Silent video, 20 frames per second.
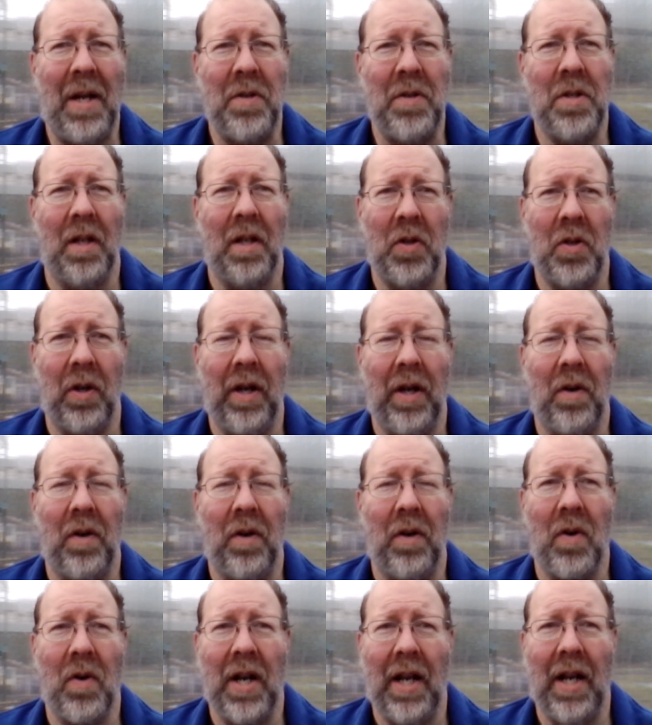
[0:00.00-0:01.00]
else will have done it
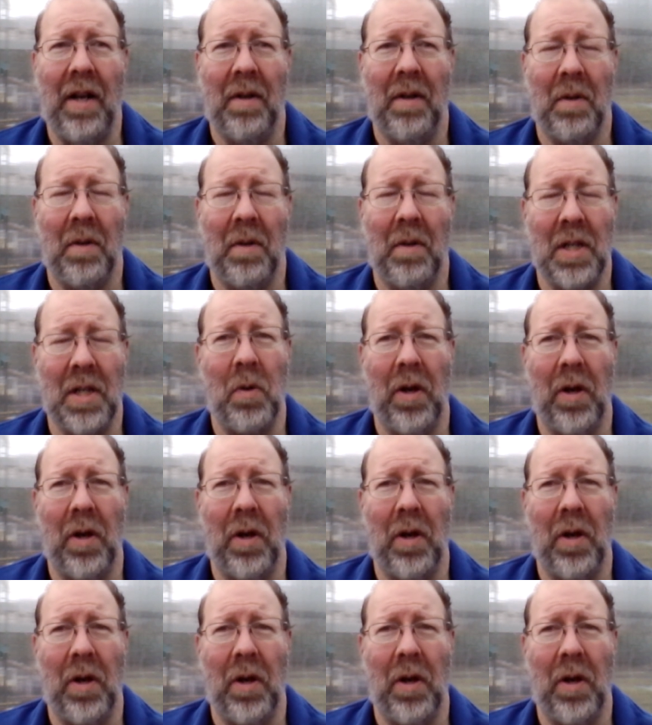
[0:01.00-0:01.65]
already, because I'm